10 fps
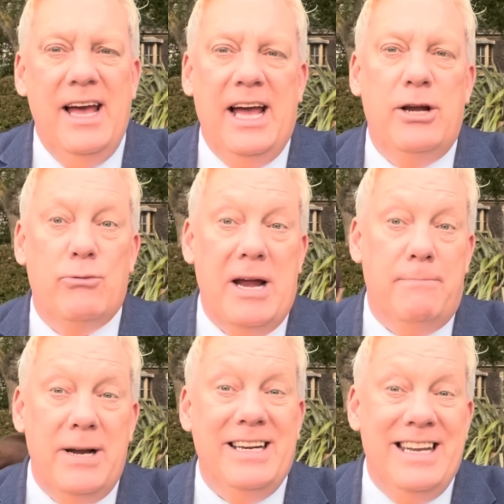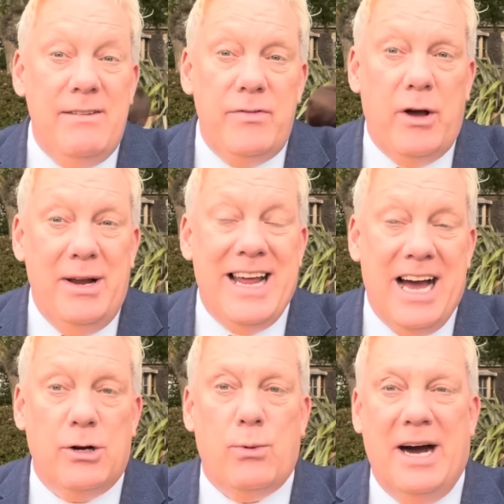in Great Britain, even though he'd
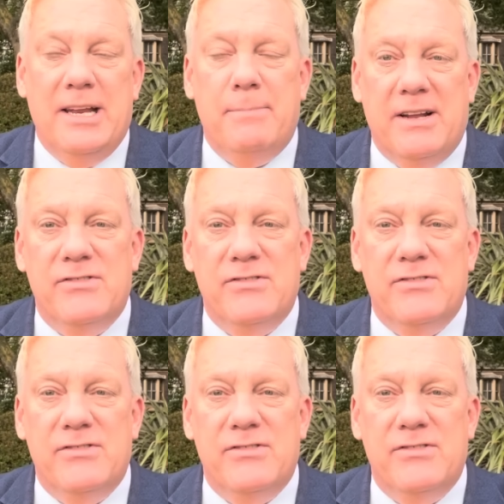had quite a bit